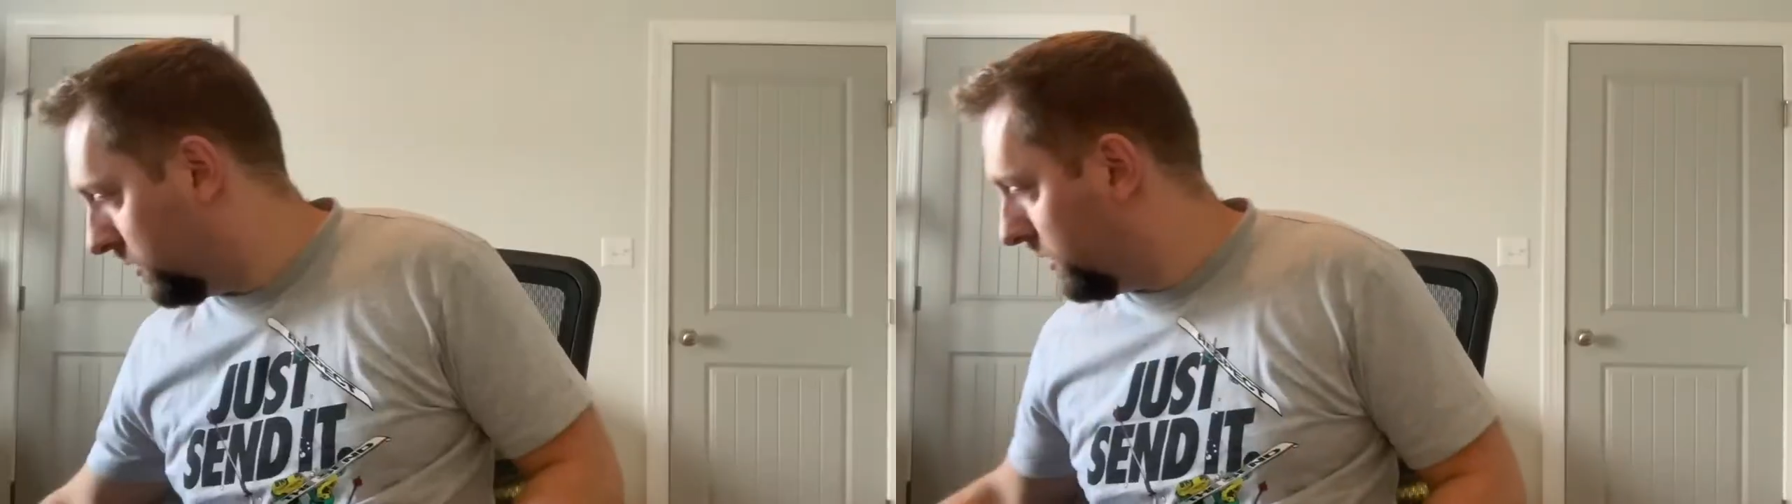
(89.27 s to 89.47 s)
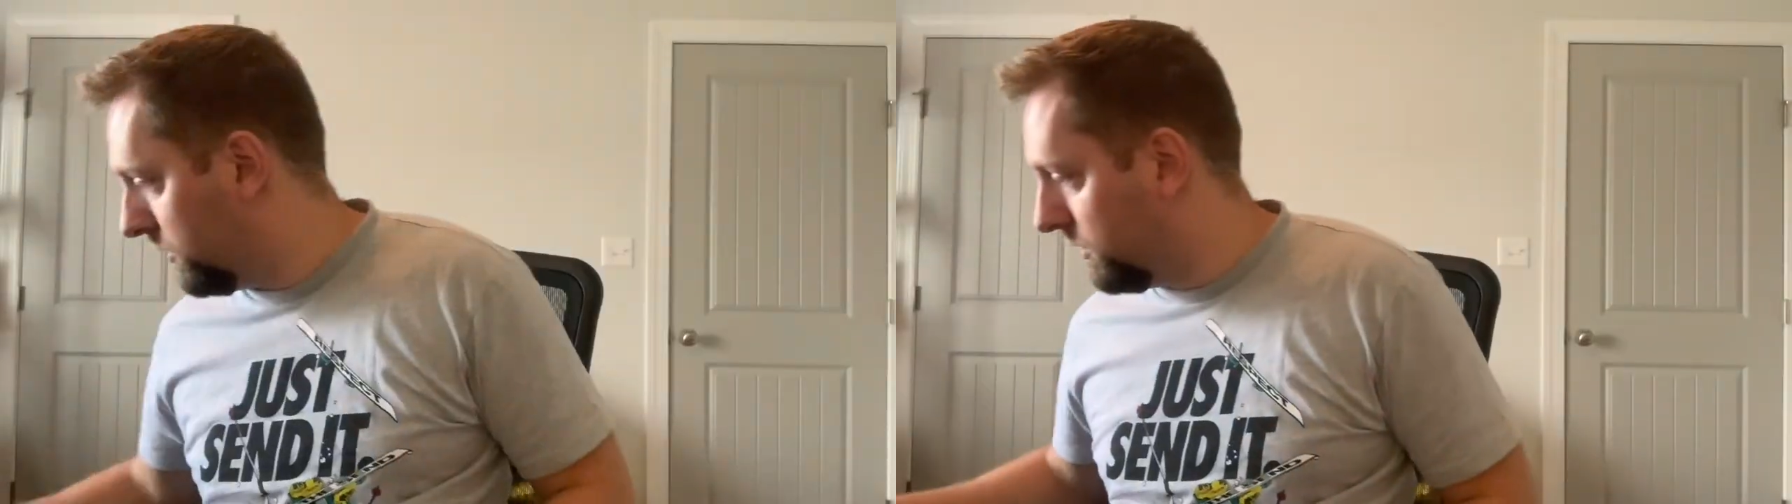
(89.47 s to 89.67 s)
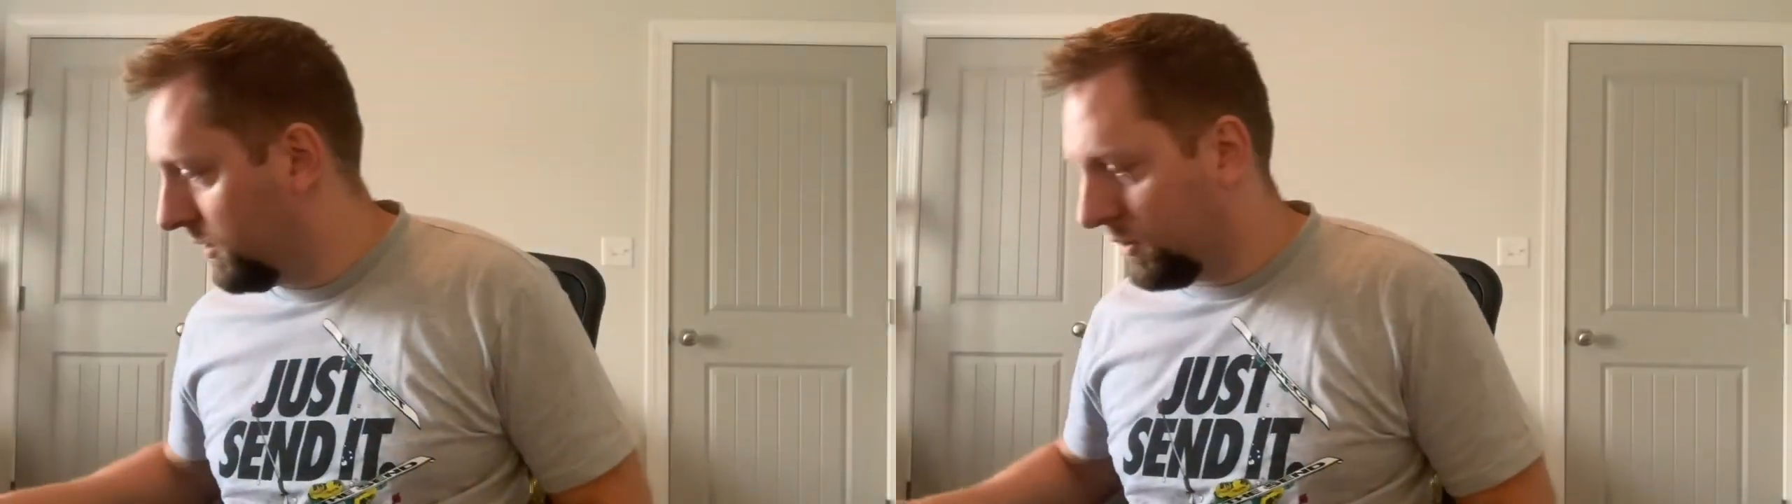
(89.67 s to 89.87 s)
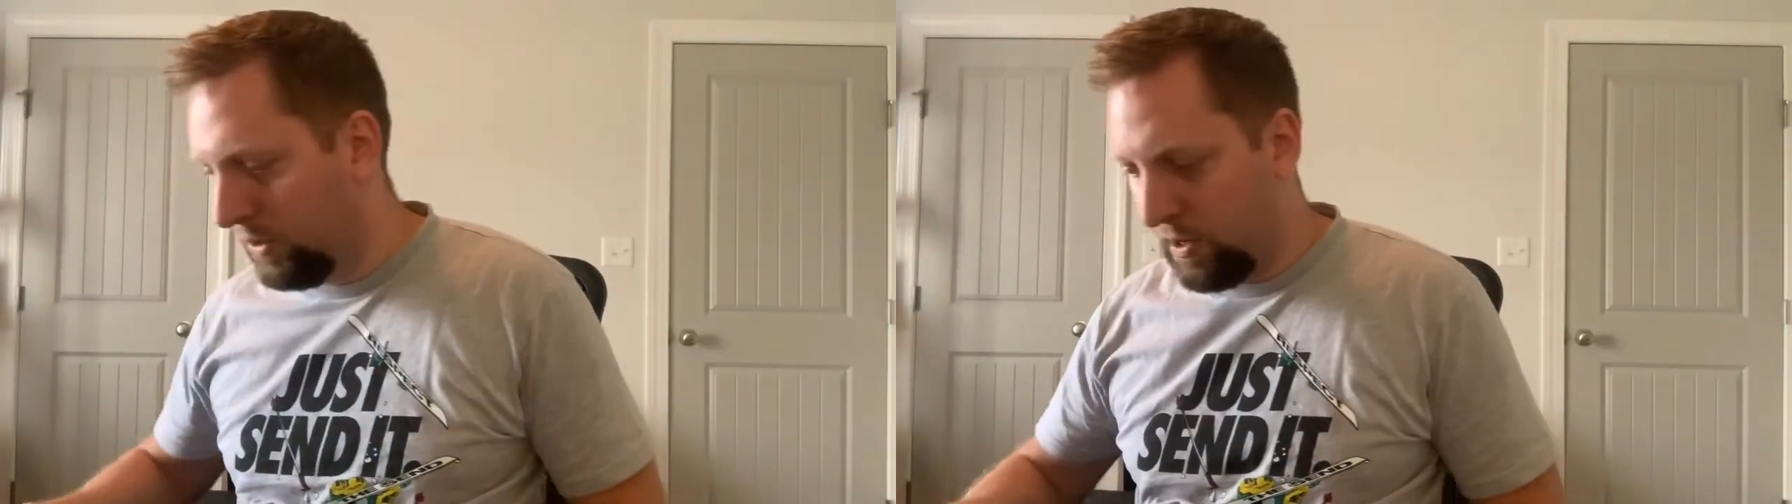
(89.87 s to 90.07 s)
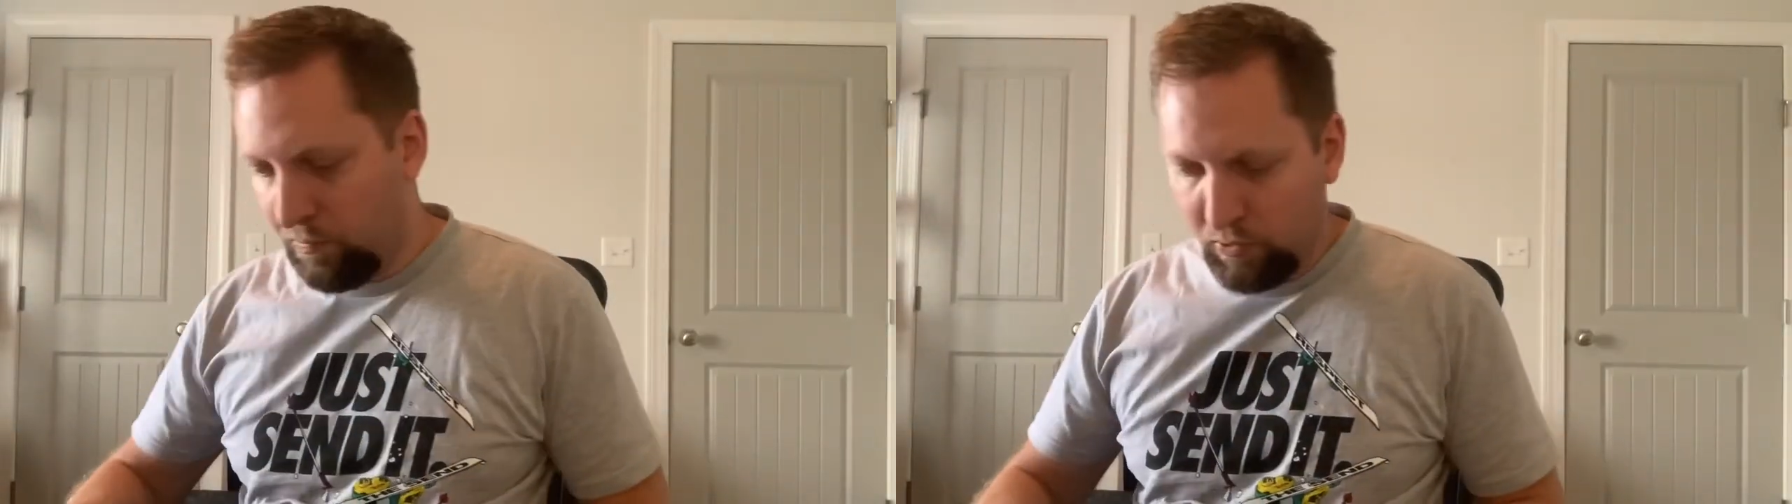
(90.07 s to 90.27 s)
And then they clean
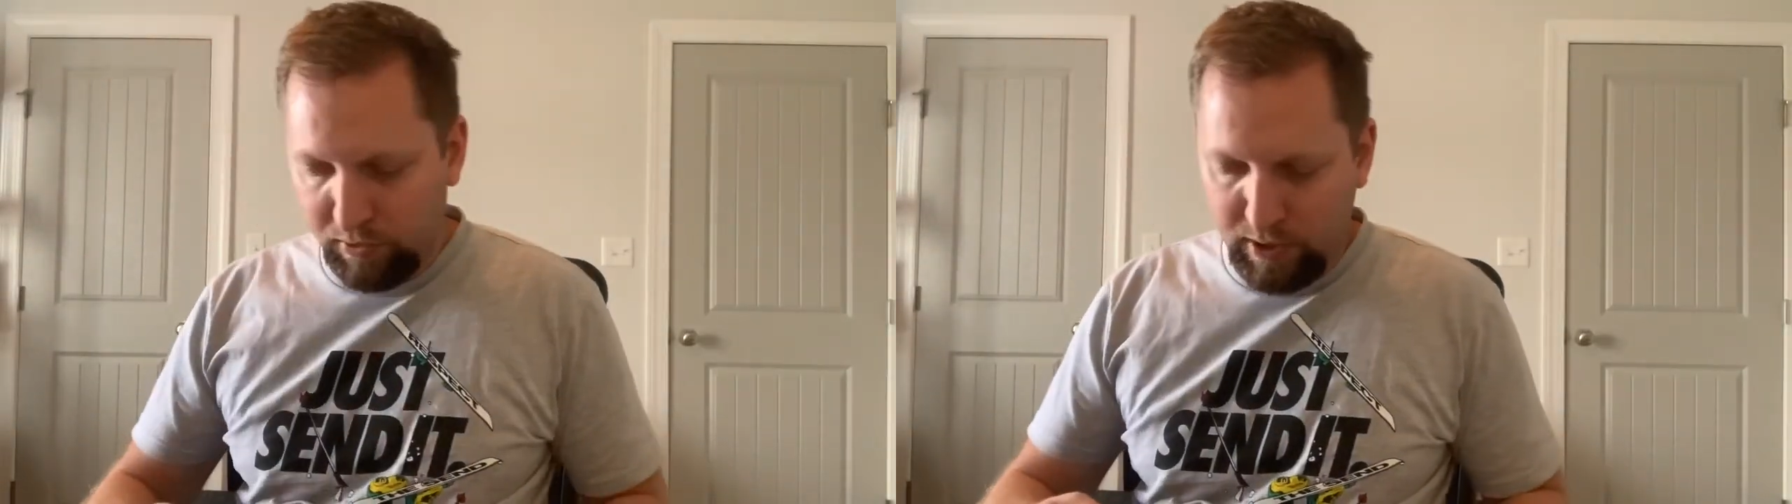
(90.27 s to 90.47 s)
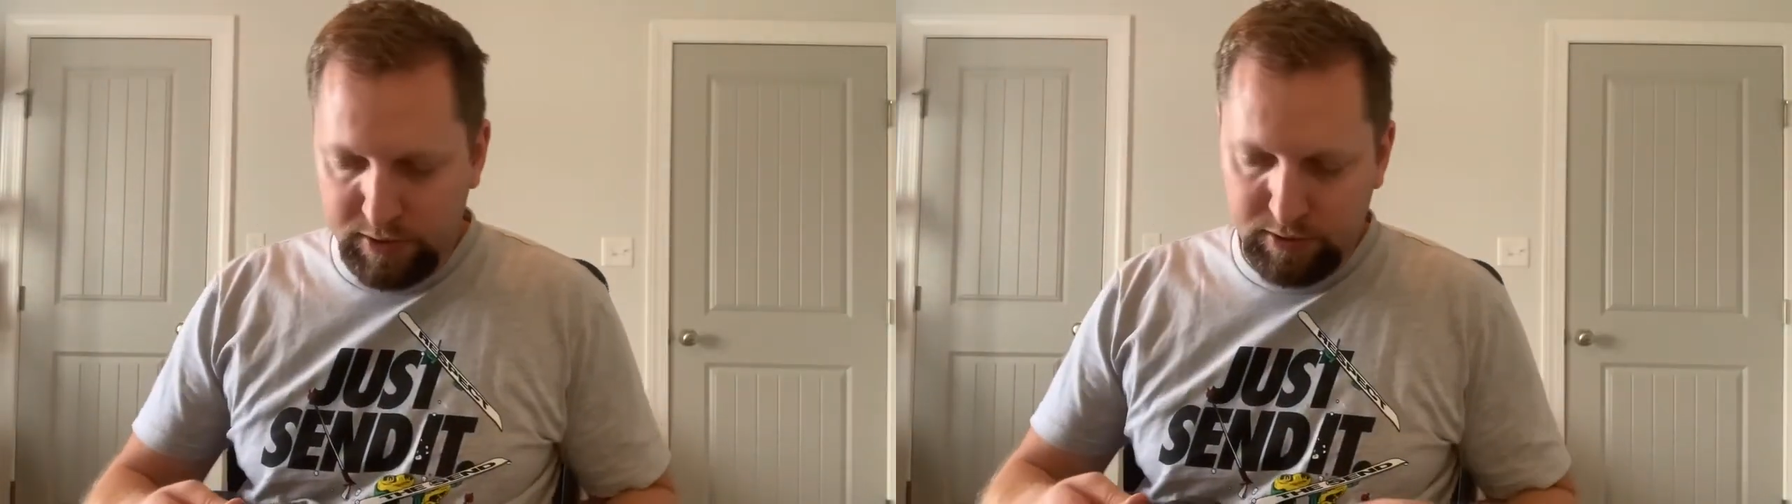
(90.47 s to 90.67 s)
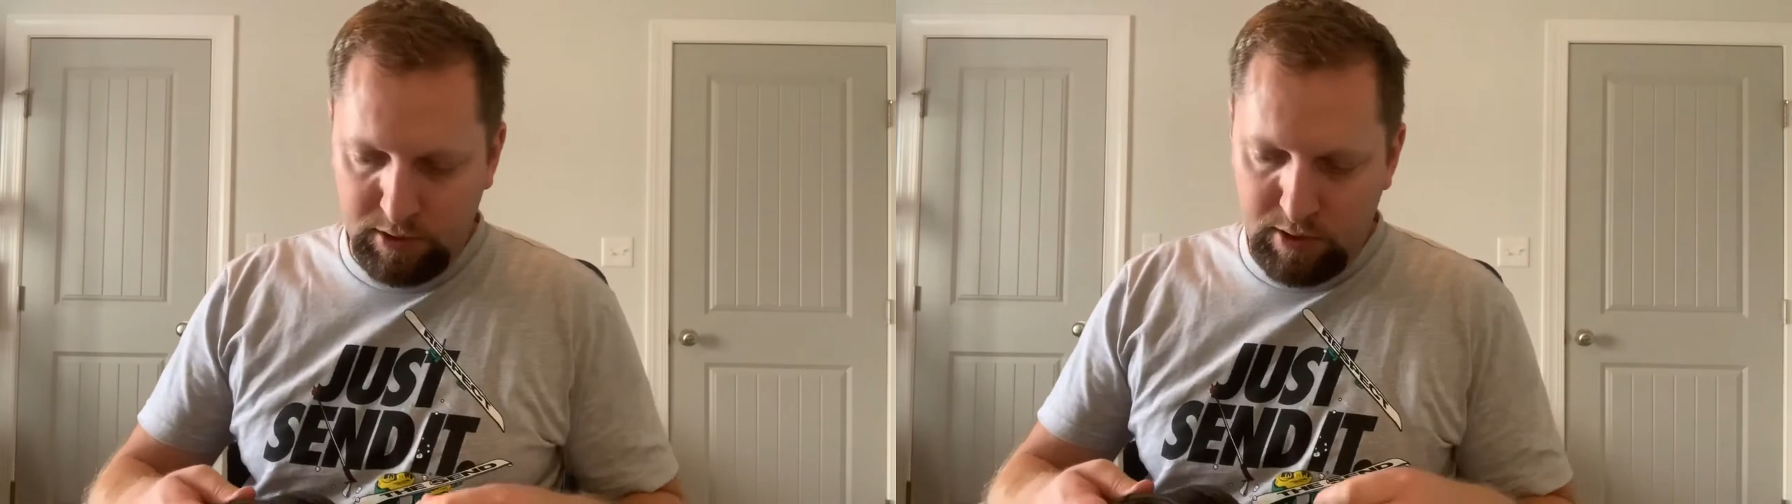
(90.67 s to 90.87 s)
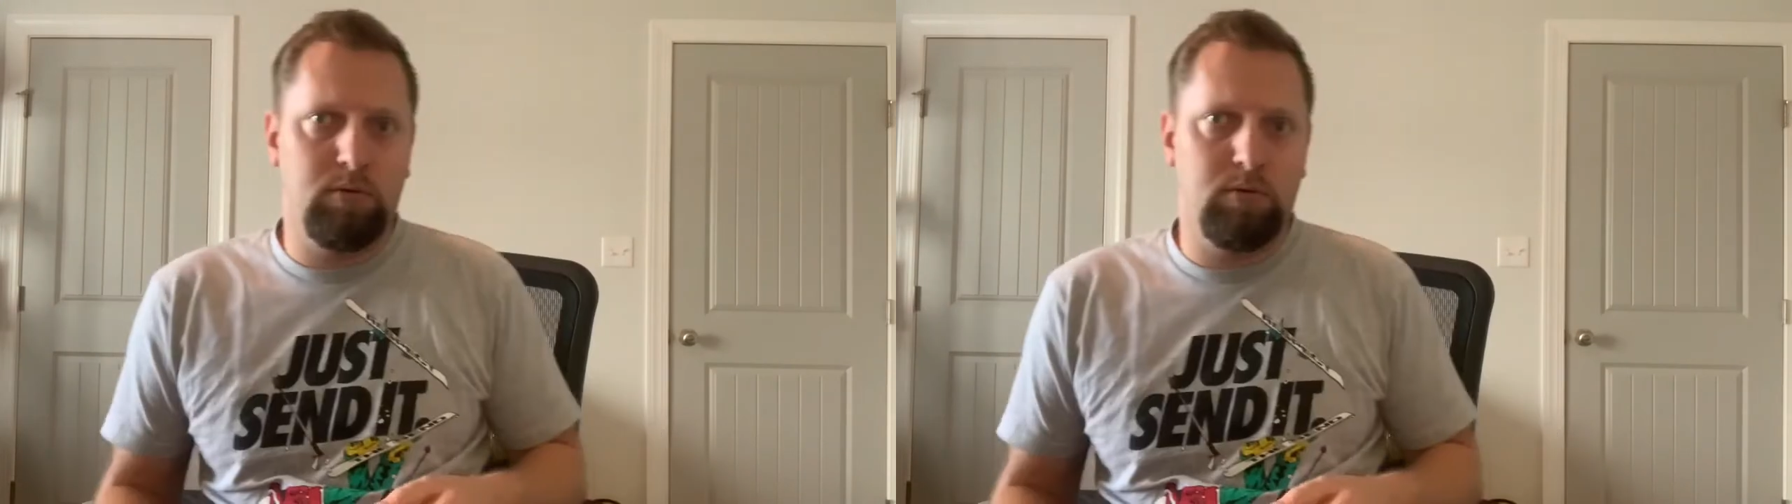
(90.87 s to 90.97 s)
up real nicely.